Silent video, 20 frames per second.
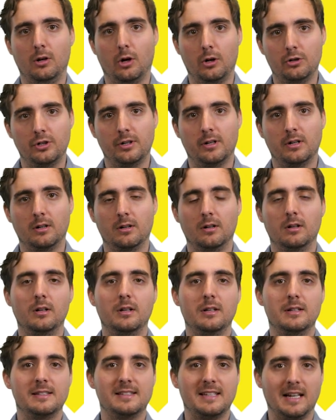logical,
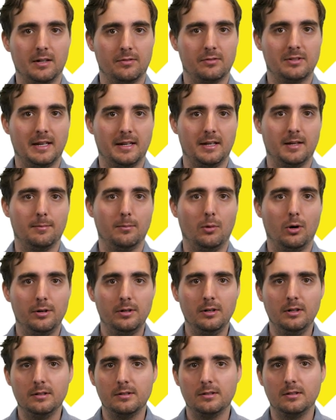self-standing
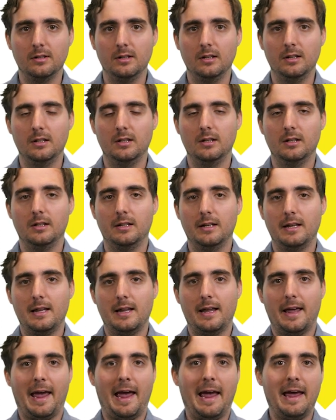modules,
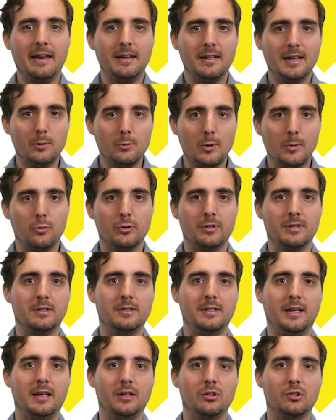and a
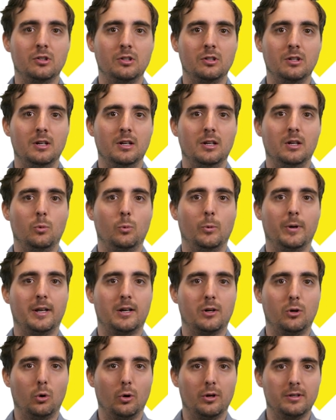representation where the
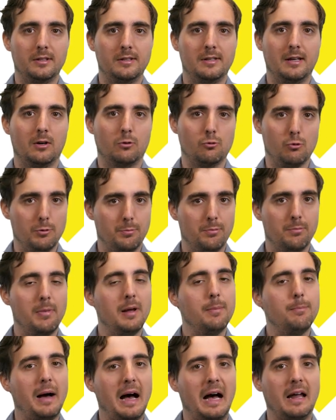courses are grouped
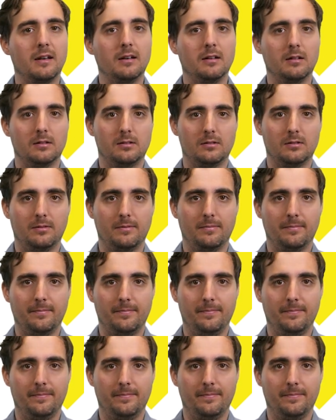by partners.